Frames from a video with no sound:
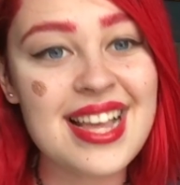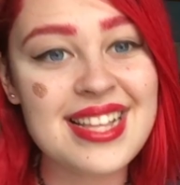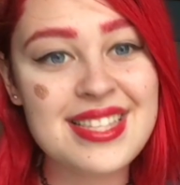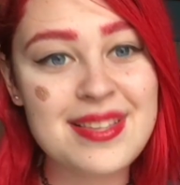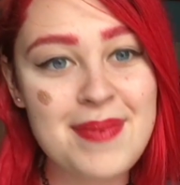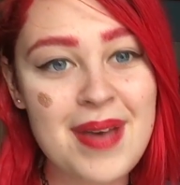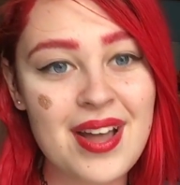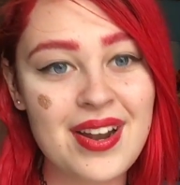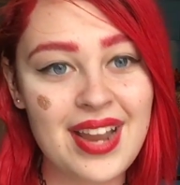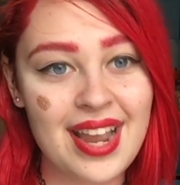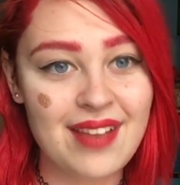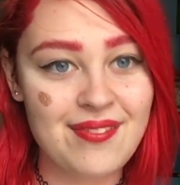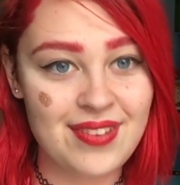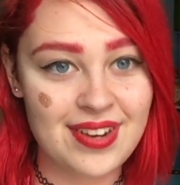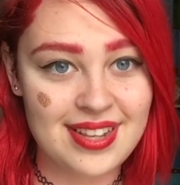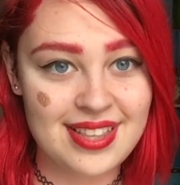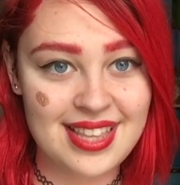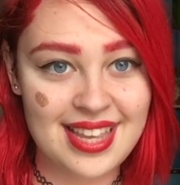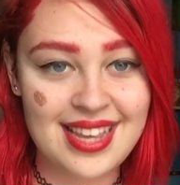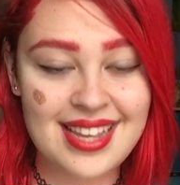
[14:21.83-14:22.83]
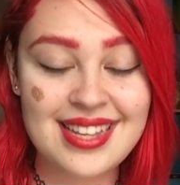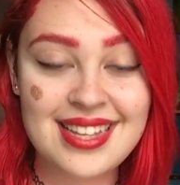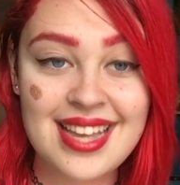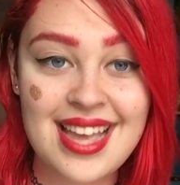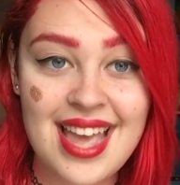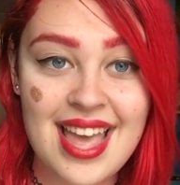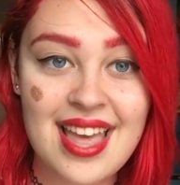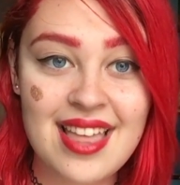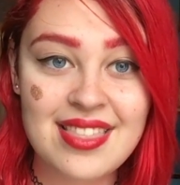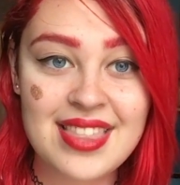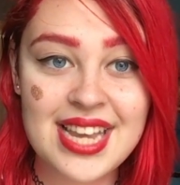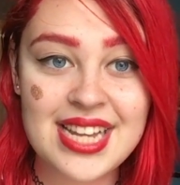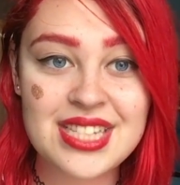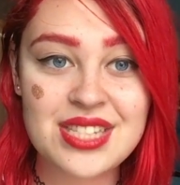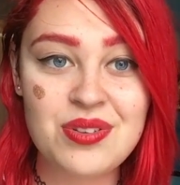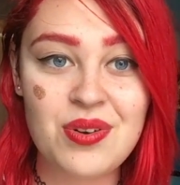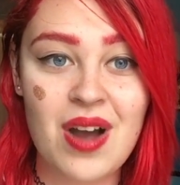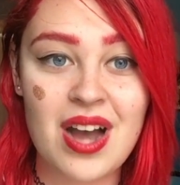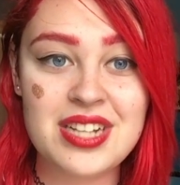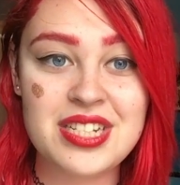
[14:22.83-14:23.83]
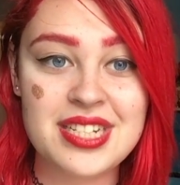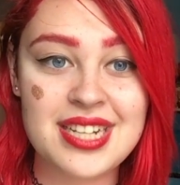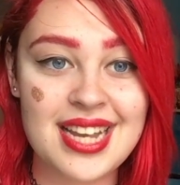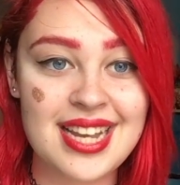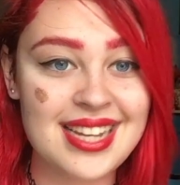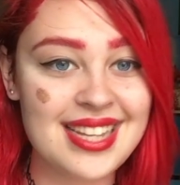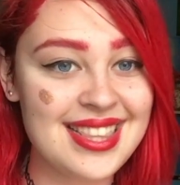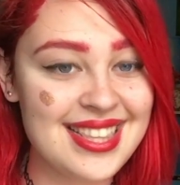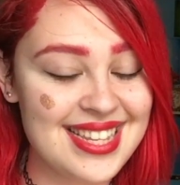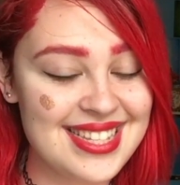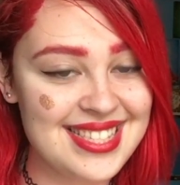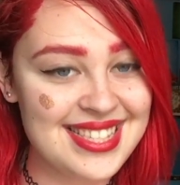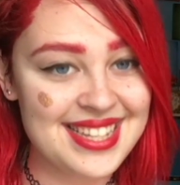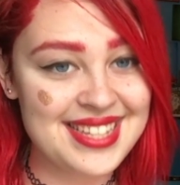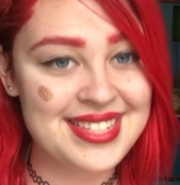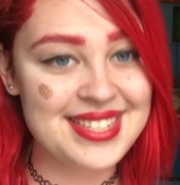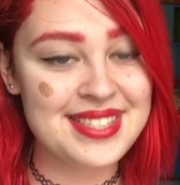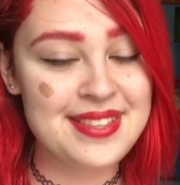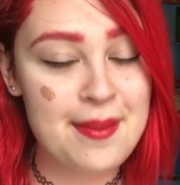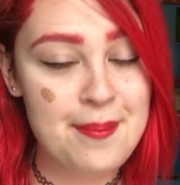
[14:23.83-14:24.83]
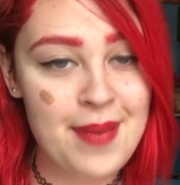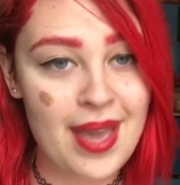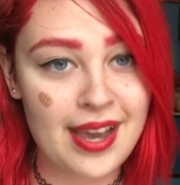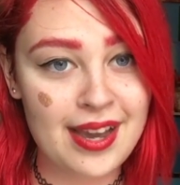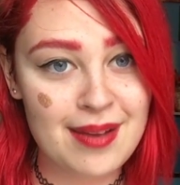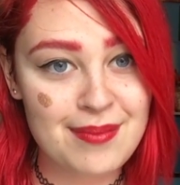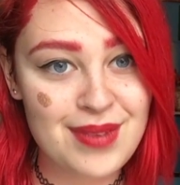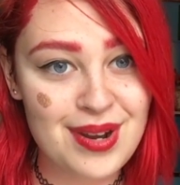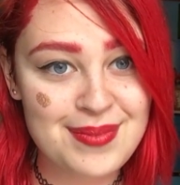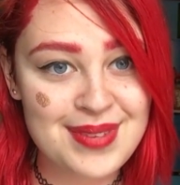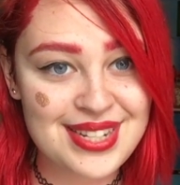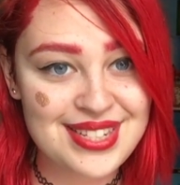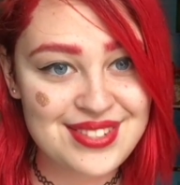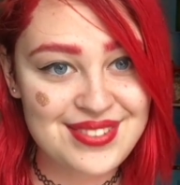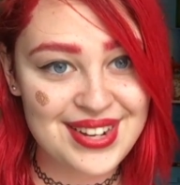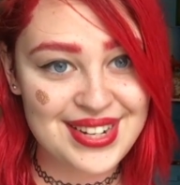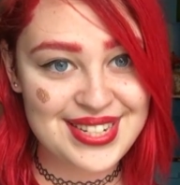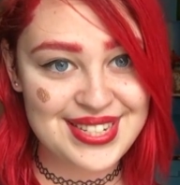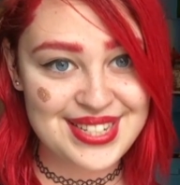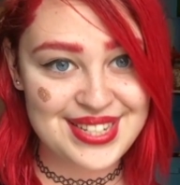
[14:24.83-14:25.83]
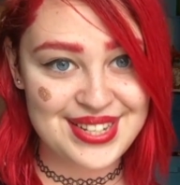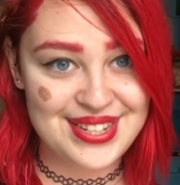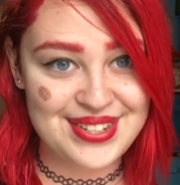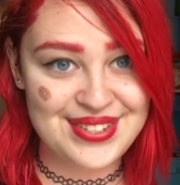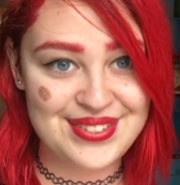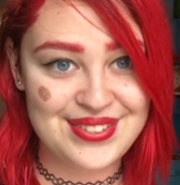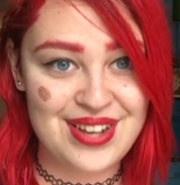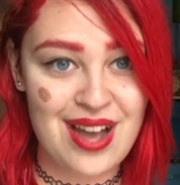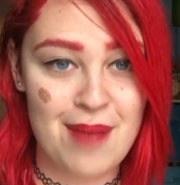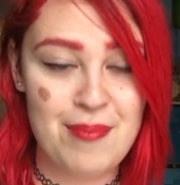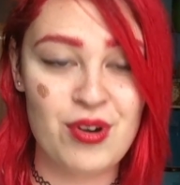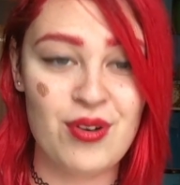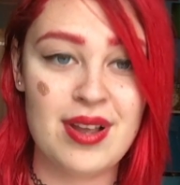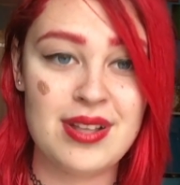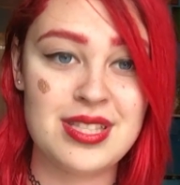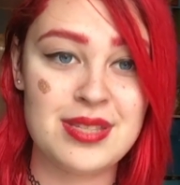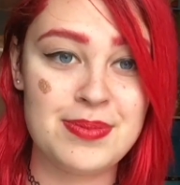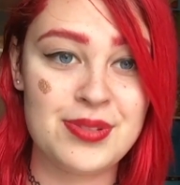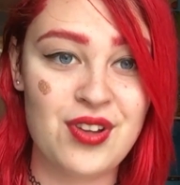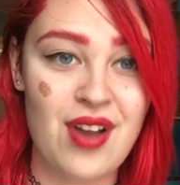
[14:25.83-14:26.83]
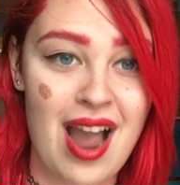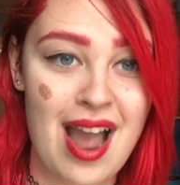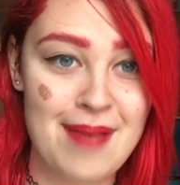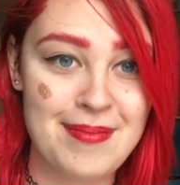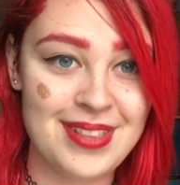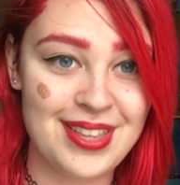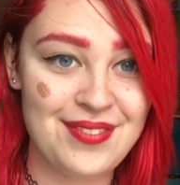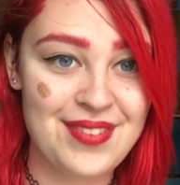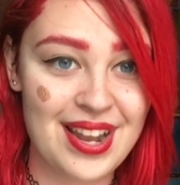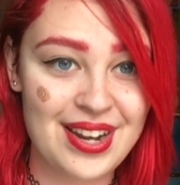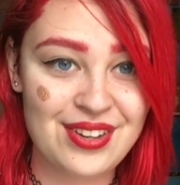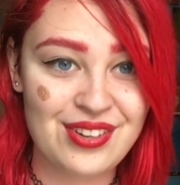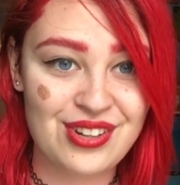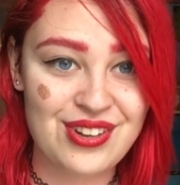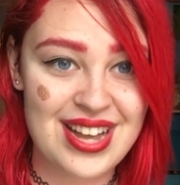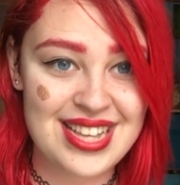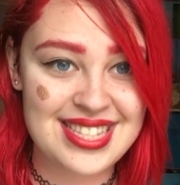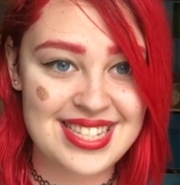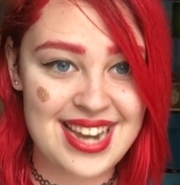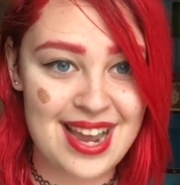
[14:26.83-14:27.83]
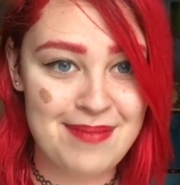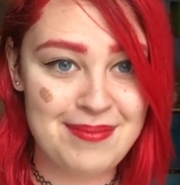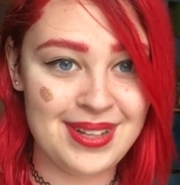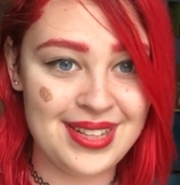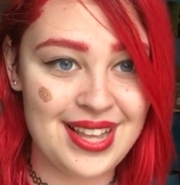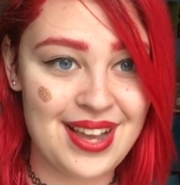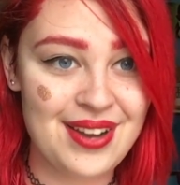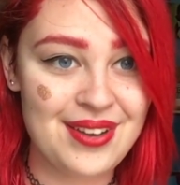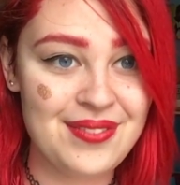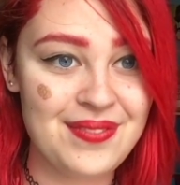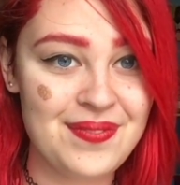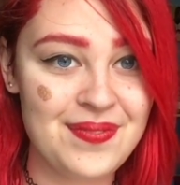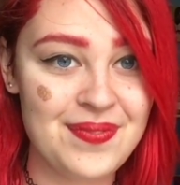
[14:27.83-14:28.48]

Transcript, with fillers: That's about everything. Thanks for watching. This is Makeup Mermaid 22. Comment, rate, subscribe, and leave any requests down below.